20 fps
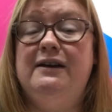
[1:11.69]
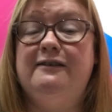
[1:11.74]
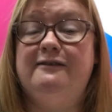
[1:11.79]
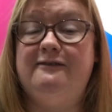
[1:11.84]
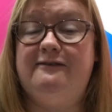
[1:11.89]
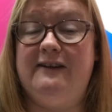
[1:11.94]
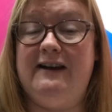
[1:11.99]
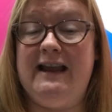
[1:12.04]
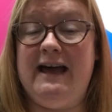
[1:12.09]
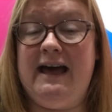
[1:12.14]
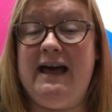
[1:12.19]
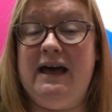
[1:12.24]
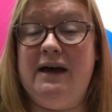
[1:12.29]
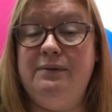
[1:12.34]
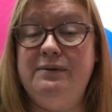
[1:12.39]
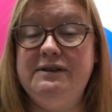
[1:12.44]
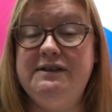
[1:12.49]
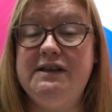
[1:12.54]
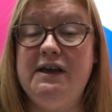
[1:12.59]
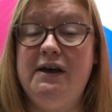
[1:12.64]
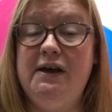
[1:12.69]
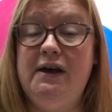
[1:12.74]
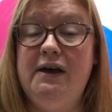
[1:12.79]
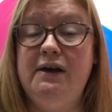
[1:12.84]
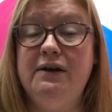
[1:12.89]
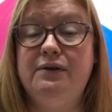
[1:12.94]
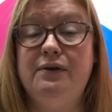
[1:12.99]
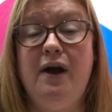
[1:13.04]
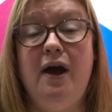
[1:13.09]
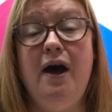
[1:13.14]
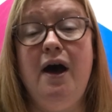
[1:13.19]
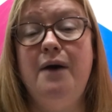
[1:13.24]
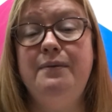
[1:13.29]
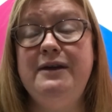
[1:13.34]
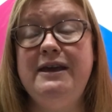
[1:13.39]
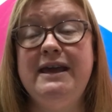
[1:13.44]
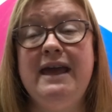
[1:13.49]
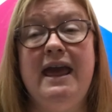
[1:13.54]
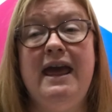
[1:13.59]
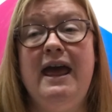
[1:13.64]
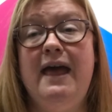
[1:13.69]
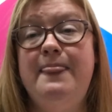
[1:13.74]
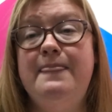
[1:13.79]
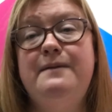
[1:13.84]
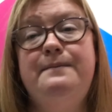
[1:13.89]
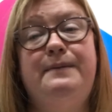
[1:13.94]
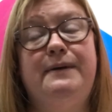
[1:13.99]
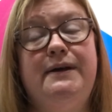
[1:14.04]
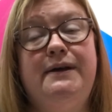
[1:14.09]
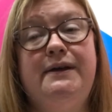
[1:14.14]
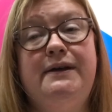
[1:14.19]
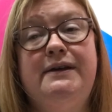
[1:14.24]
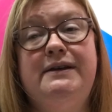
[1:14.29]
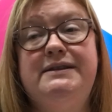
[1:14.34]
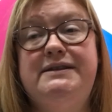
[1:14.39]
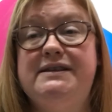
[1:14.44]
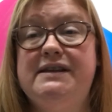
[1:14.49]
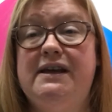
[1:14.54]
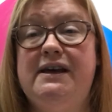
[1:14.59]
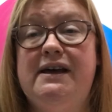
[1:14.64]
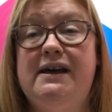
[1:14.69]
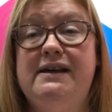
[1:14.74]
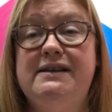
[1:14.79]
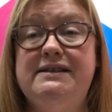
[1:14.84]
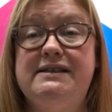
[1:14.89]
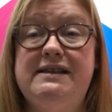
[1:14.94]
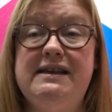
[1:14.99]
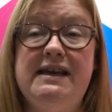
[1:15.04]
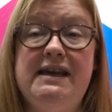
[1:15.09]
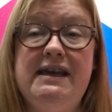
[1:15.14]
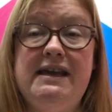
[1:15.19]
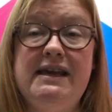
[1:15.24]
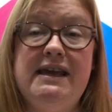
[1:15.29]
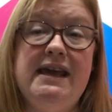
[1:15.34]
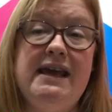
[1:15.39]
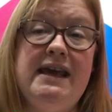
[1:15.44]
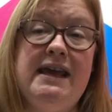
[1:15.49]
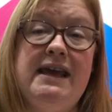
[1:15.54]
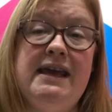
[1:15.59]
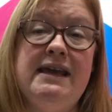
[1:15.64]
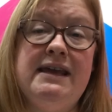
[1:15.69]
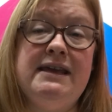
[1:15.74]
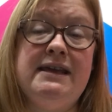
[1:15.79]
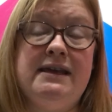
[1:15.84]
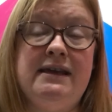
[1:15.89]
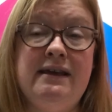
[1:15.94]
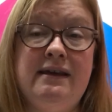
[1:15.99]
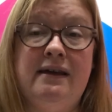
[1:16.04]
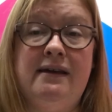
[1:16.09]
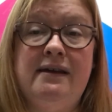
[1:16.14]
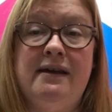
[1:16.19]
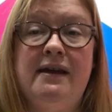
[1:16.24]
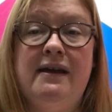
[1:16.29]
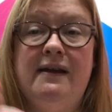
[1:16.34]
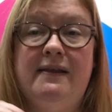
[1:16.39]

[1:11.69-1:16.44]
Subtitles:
Flowers are growing and the birds are singing.